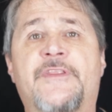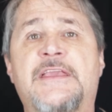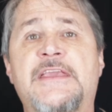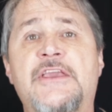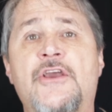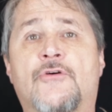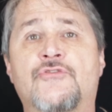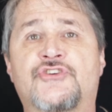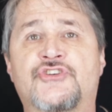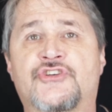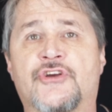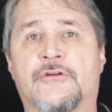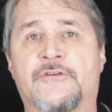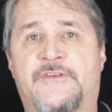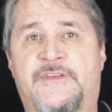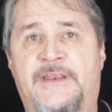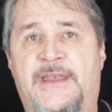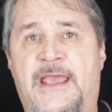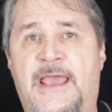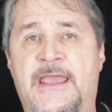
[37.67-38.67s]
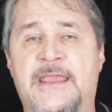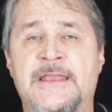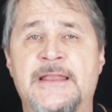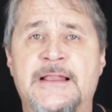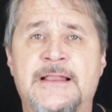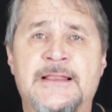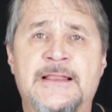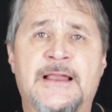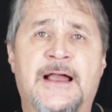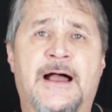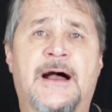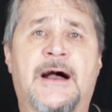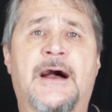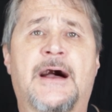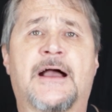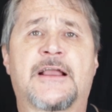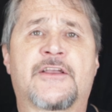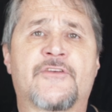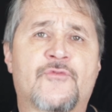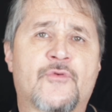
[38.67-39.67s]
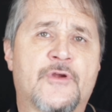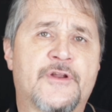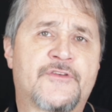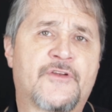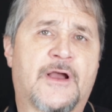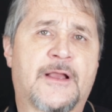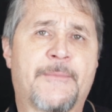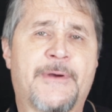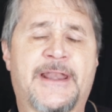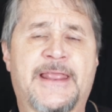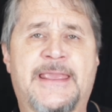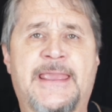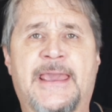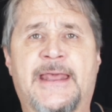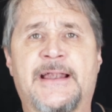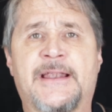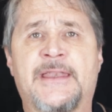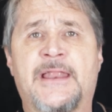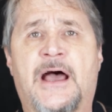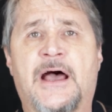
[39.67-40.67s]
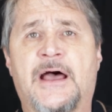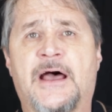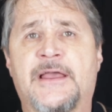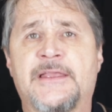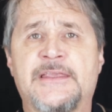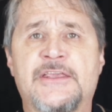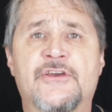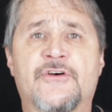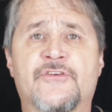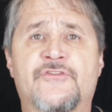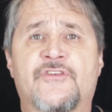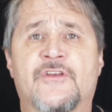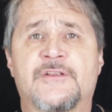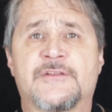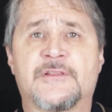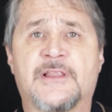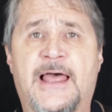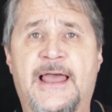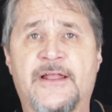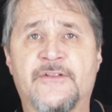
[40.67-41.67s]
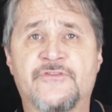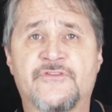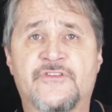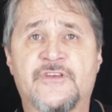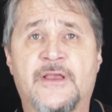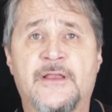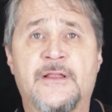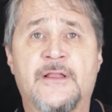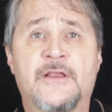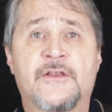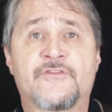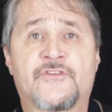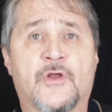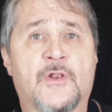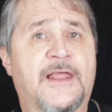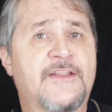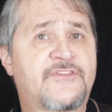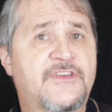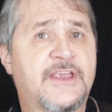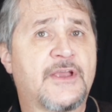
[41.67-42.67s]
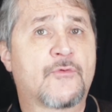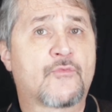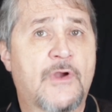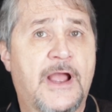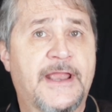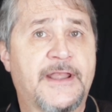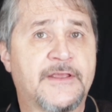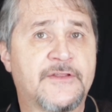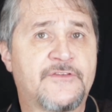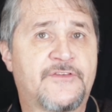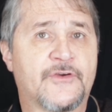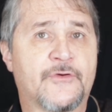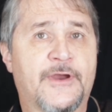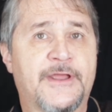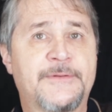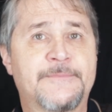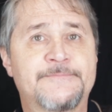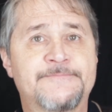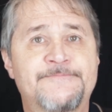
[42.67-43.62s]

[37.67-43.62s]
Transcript: the EOS shirt today because we're going to talk about a Canon EOS lens. So let's get right into it.